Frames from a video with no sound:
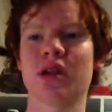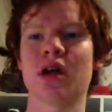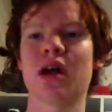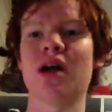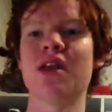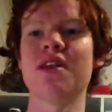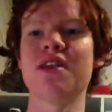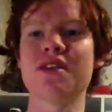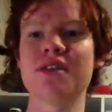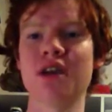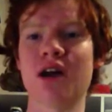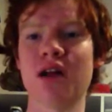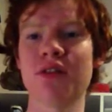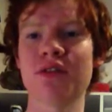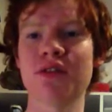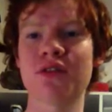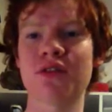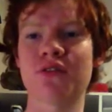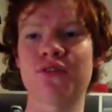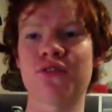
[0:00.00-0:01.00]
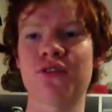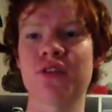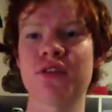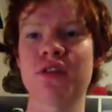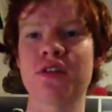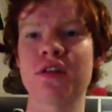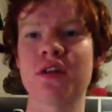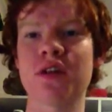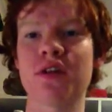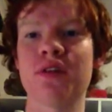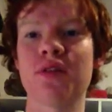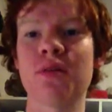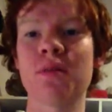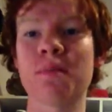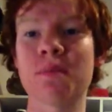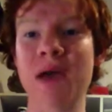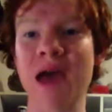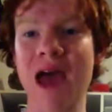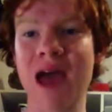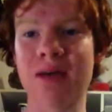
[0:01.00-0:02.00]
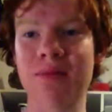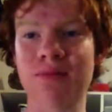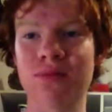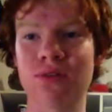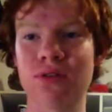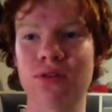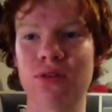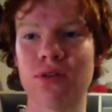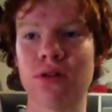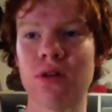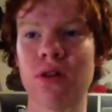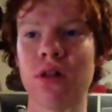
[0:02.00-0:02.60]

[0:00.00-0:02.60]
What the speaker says: Another difference is the maps.